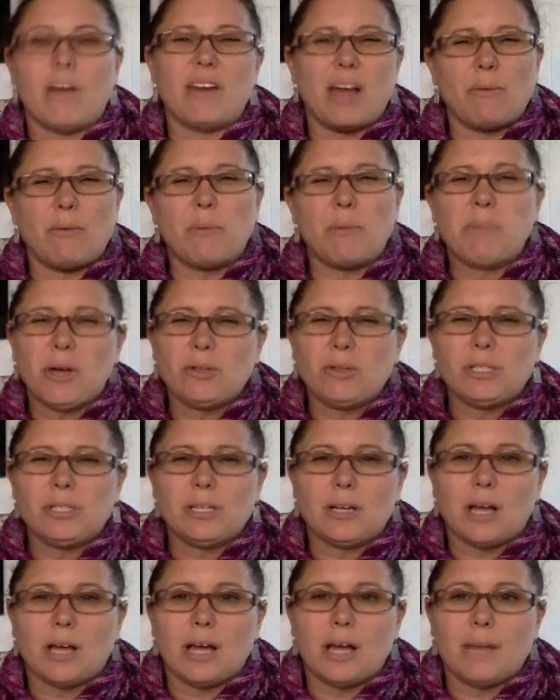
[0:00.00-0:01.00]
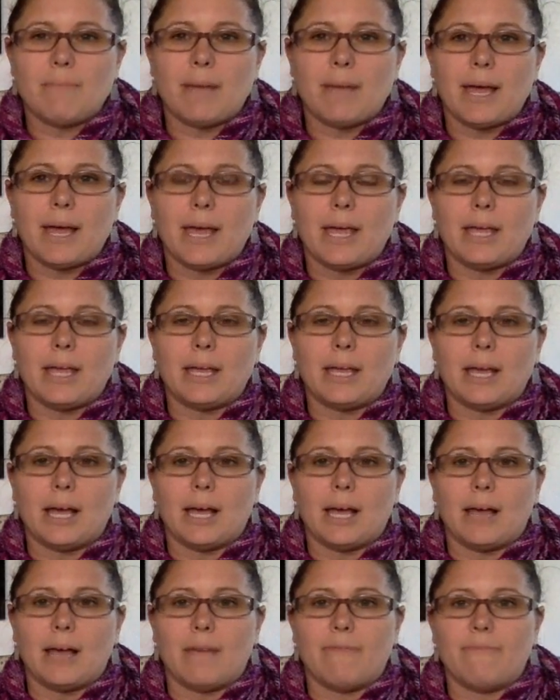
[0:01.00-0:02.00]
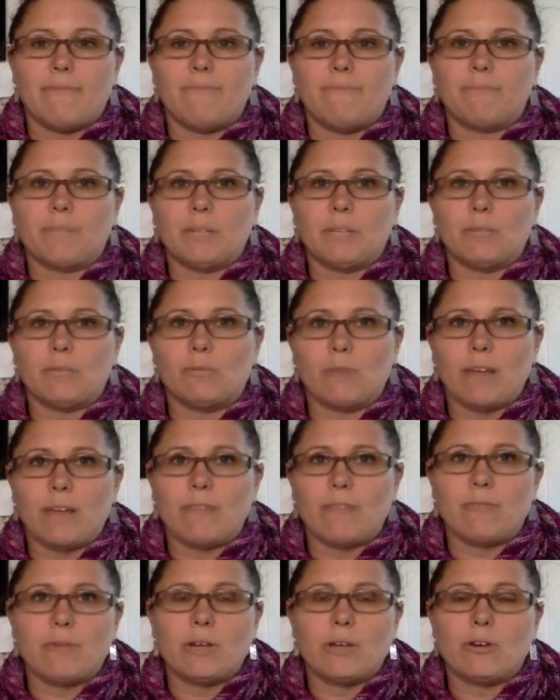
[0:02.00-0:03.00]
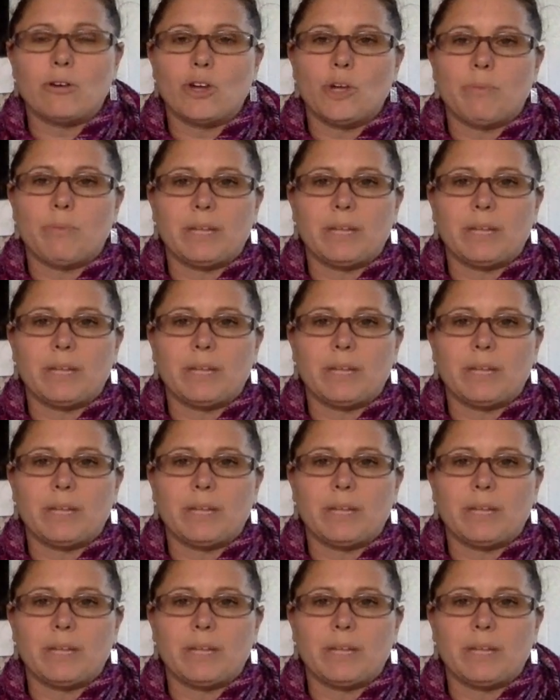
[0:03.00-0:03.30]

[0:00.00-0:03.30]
will post it on my Ravelry group,